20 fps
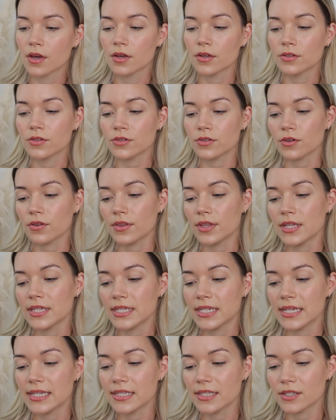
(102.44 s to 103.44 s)
So this
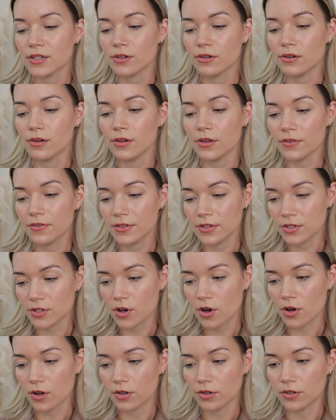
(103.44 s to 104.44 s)
is the Louis
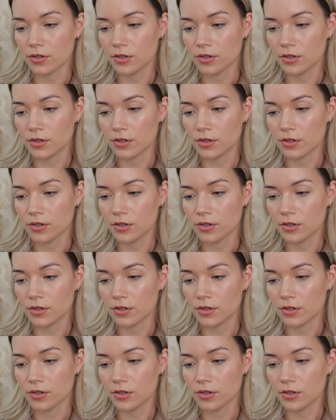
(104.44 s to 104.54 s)
Vuitton.